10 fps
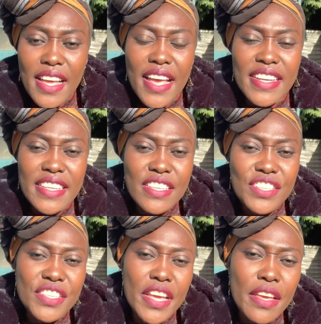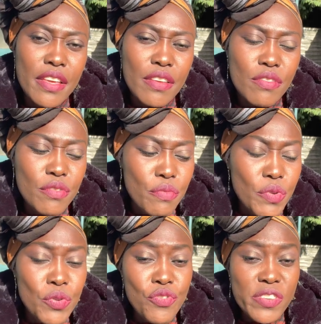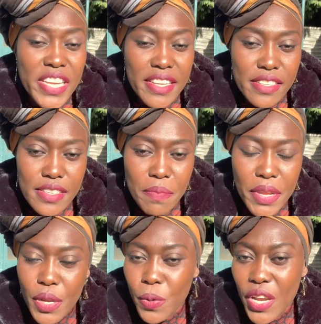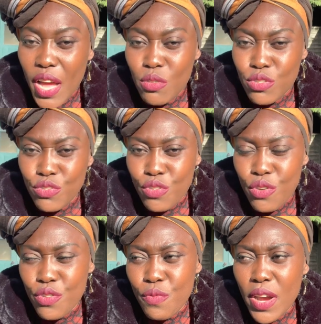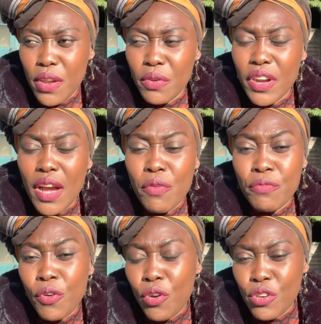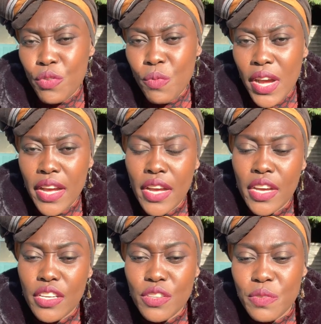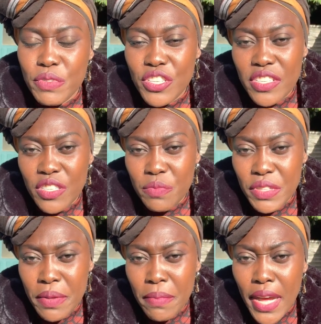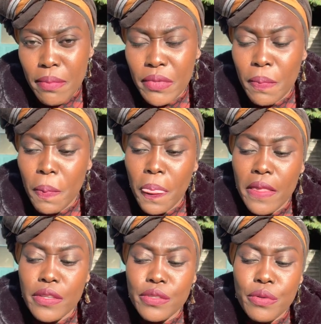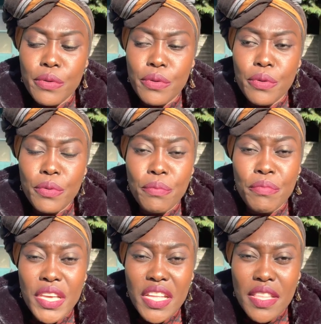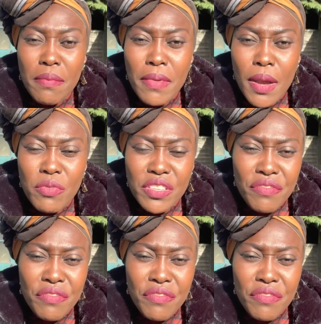and each day, we'd rotate. Depending on how strong you are or how vocal you are, you'd be chosen to be the mom. So being the mom was a